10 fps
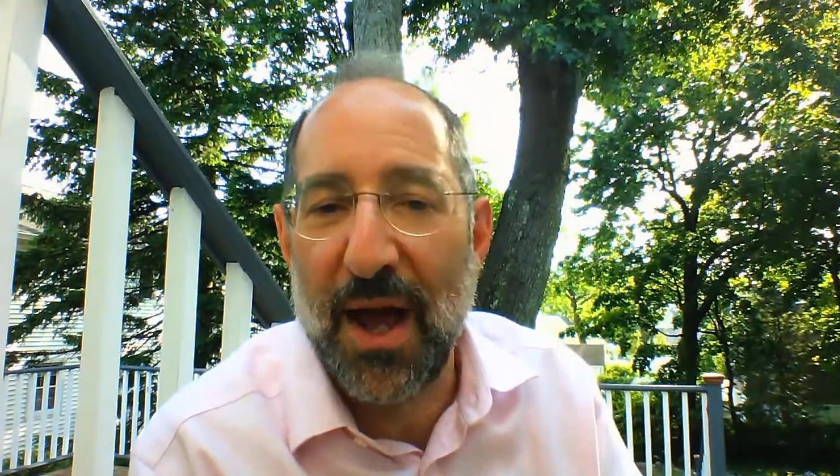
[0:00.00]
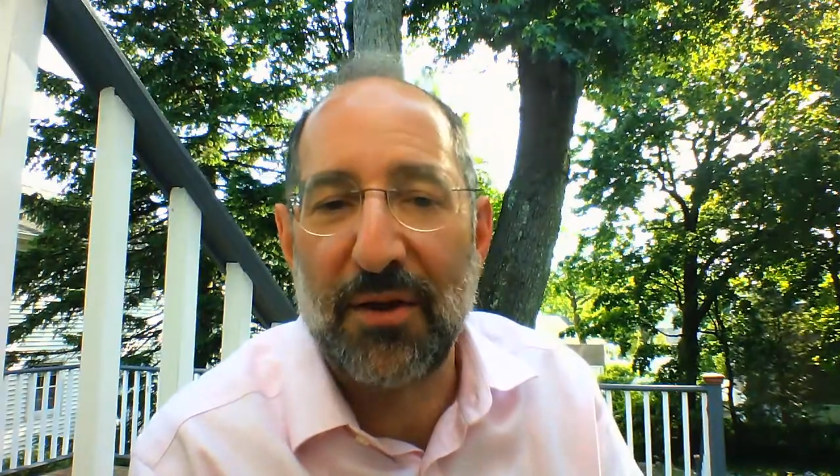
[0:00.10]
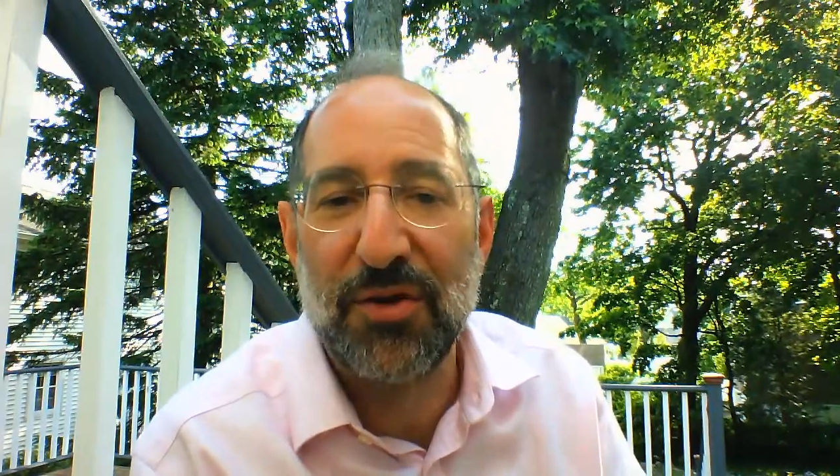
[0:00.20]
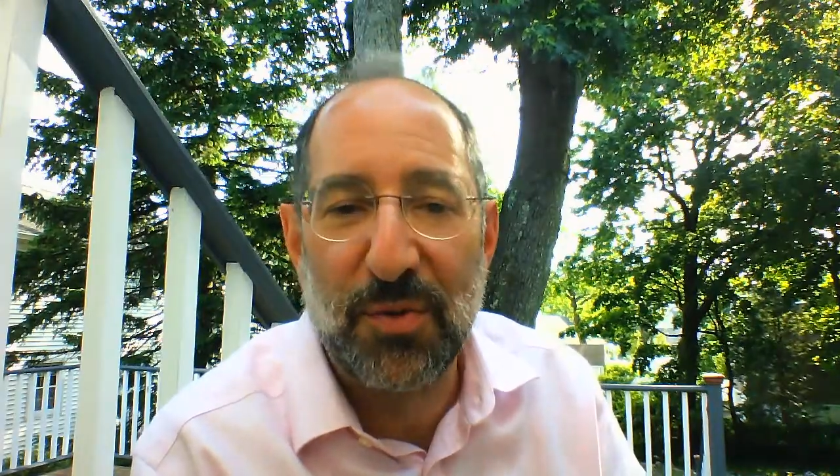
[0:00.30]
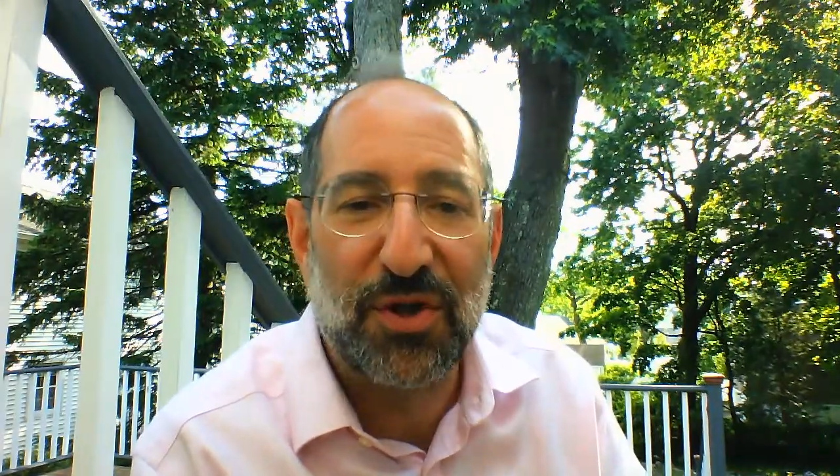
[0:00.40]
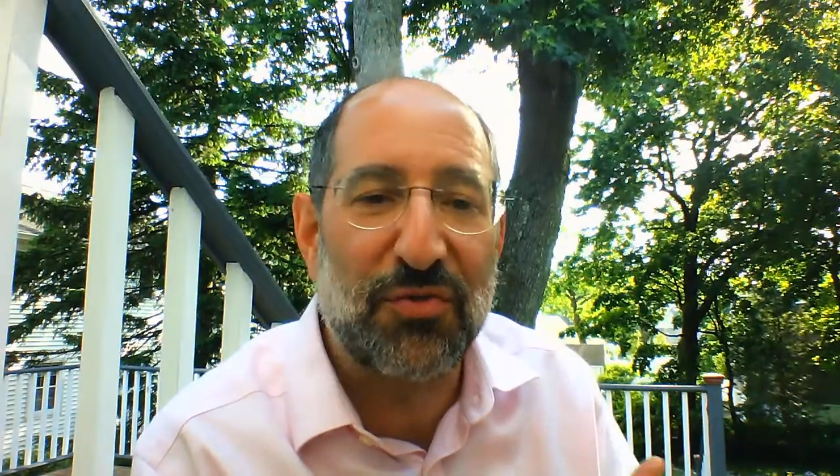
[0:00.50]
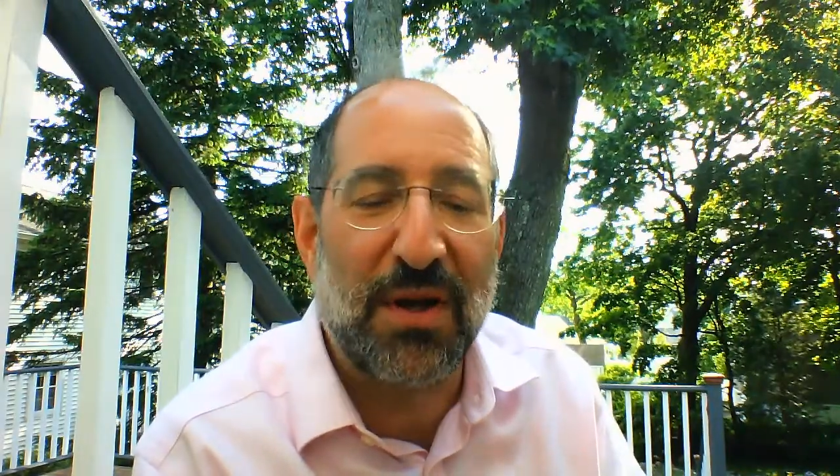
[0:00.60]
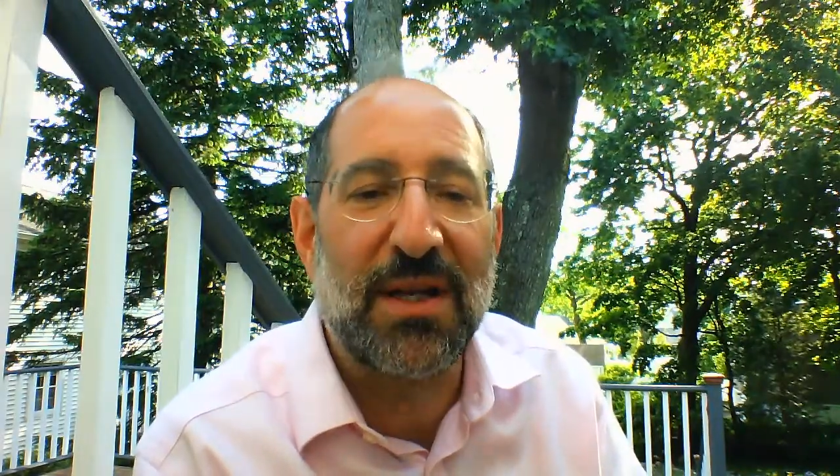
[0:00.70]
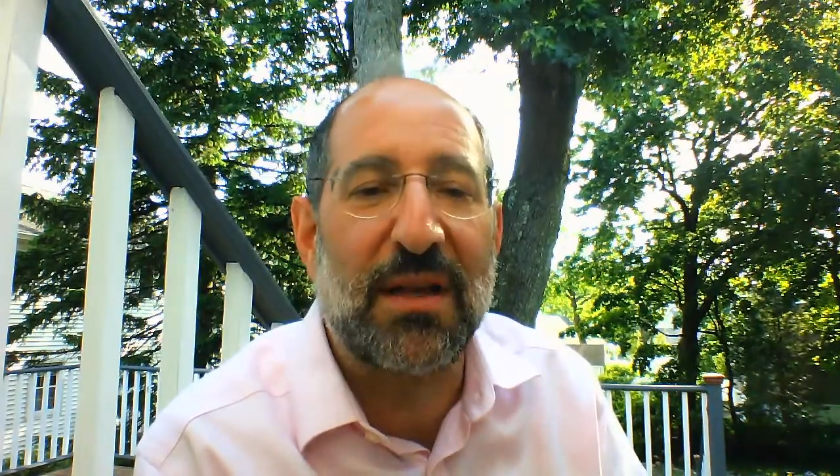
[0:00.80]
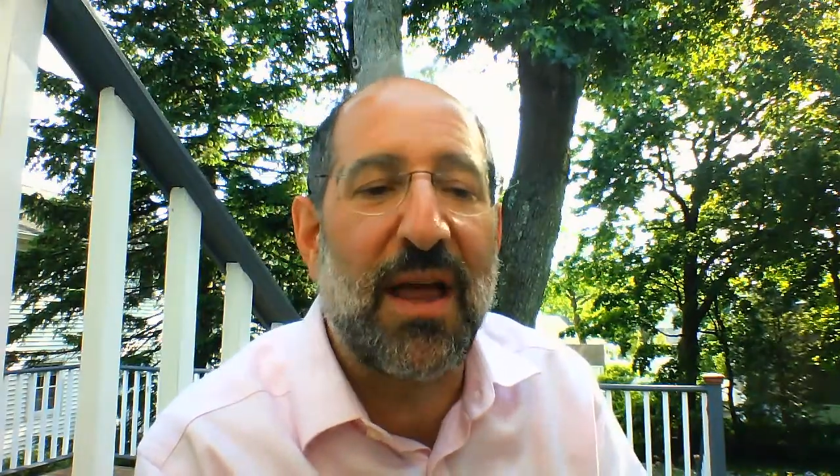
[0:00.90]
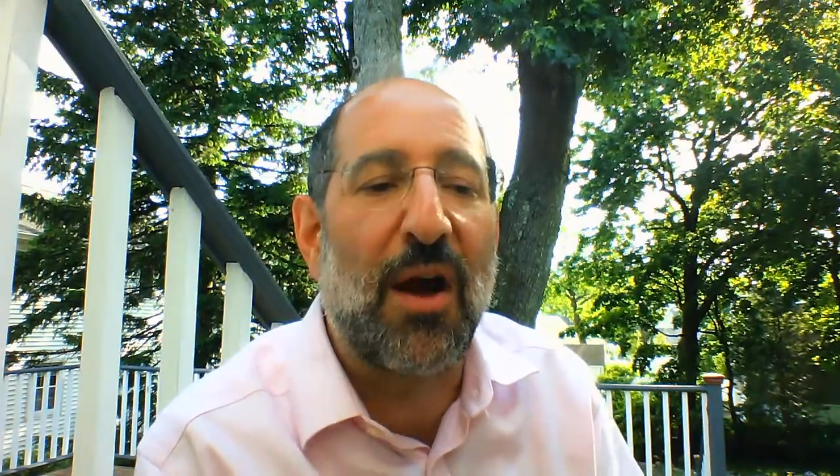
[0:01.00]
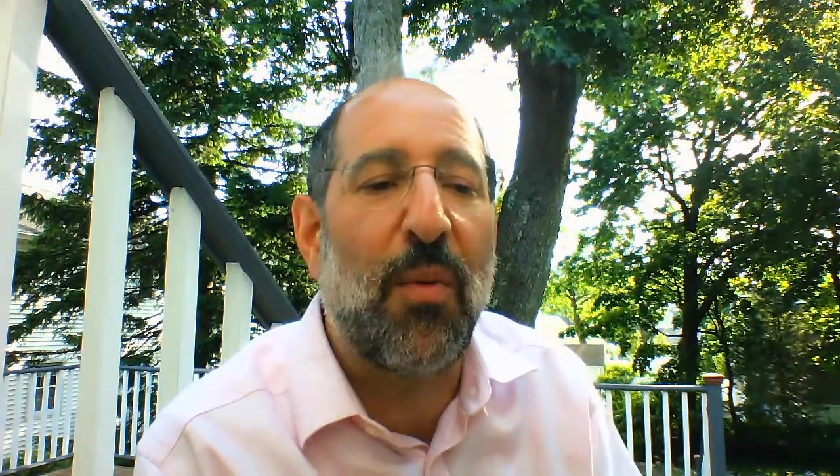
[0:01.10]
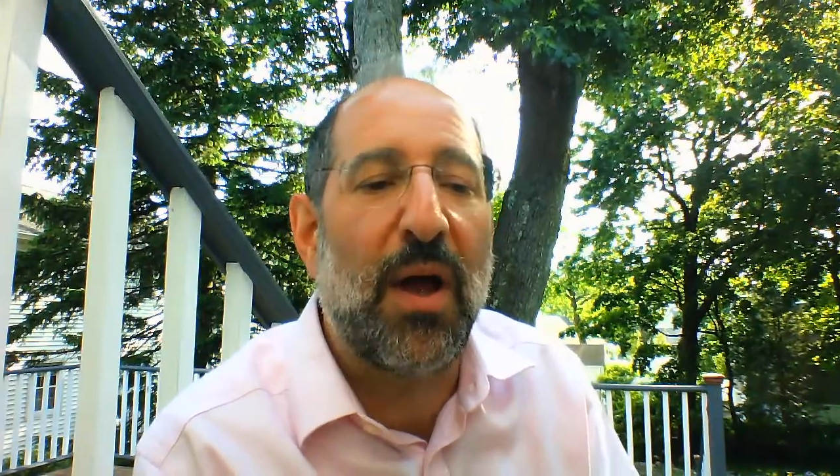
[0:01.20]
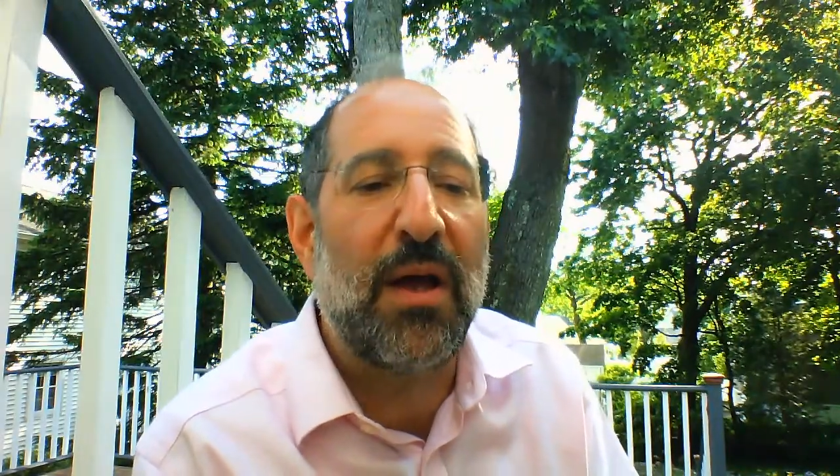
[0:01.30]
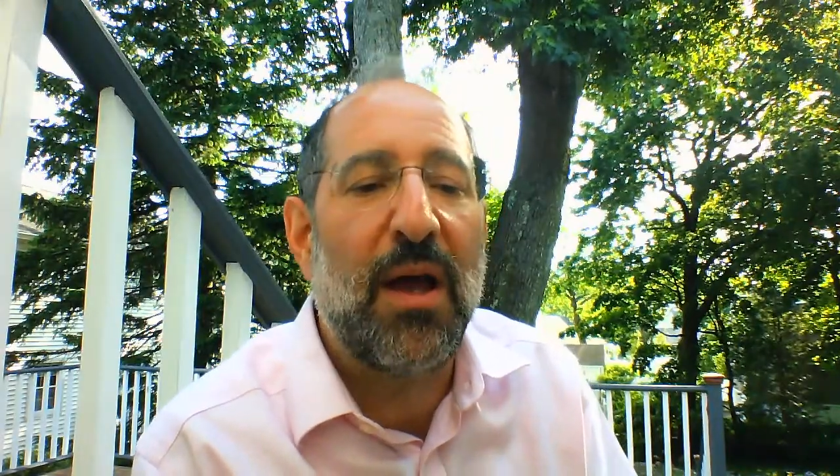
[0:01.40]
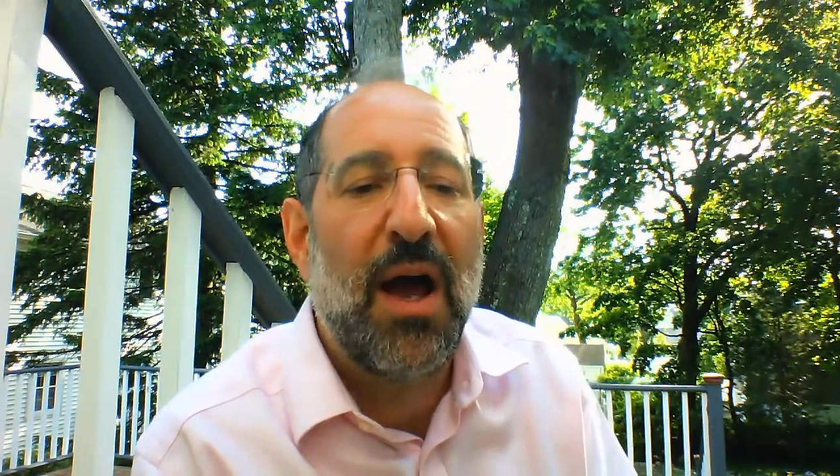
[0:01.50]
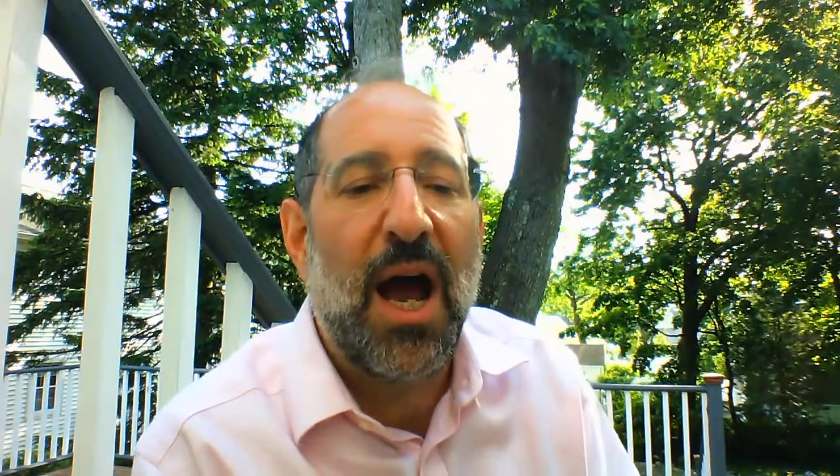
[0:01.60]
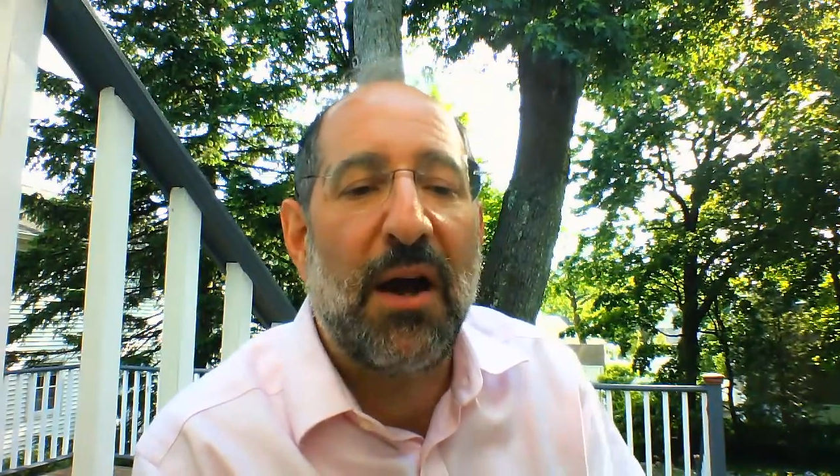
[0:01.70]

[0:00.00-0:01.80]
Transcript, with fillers: matters. We'll just translate it that way.